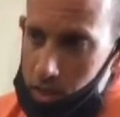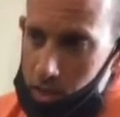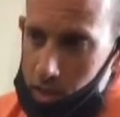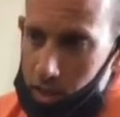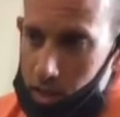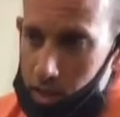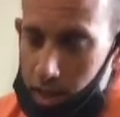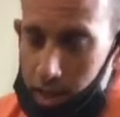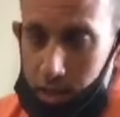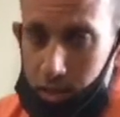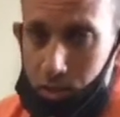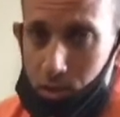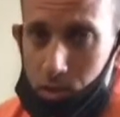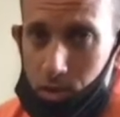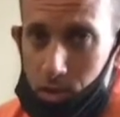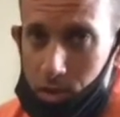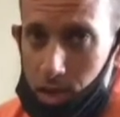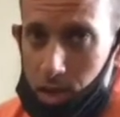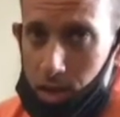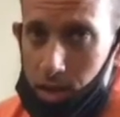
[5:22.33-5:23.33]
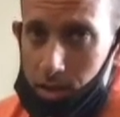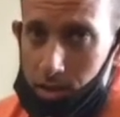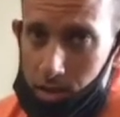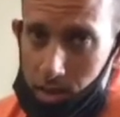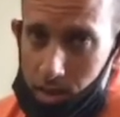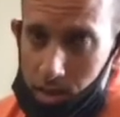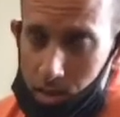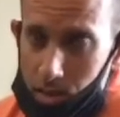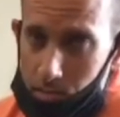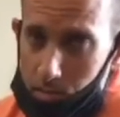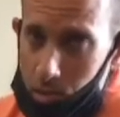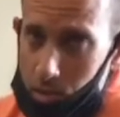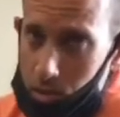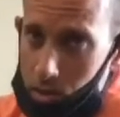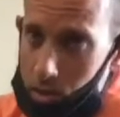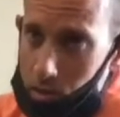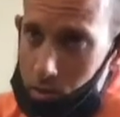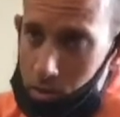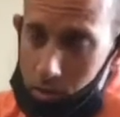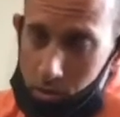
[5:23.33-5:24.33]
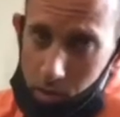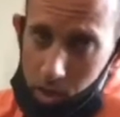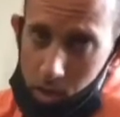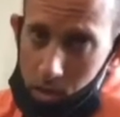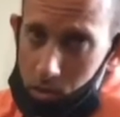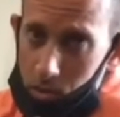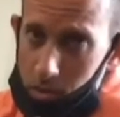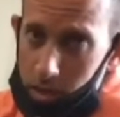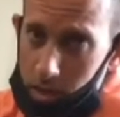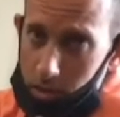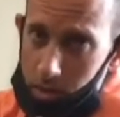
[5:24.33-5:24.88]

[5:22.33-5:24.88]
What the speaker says: via exercise that is below the threshold